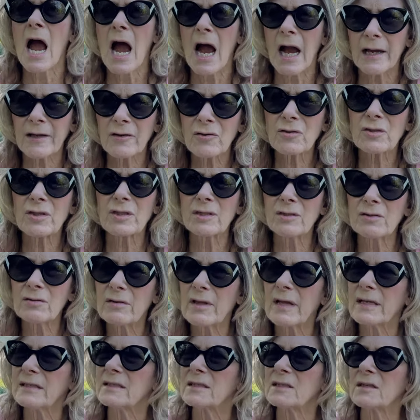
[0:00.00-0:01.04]
I usually do
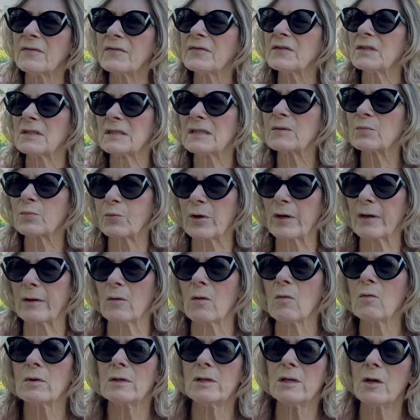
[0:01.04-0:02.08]
that stuff in the spring,
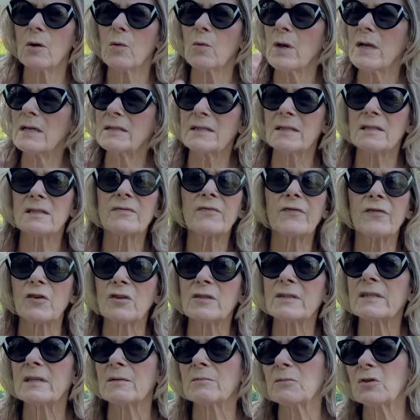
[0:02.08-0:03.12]
you know, as it's
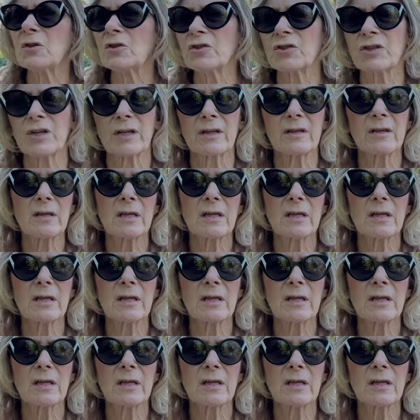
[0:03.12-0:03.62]
first emerging.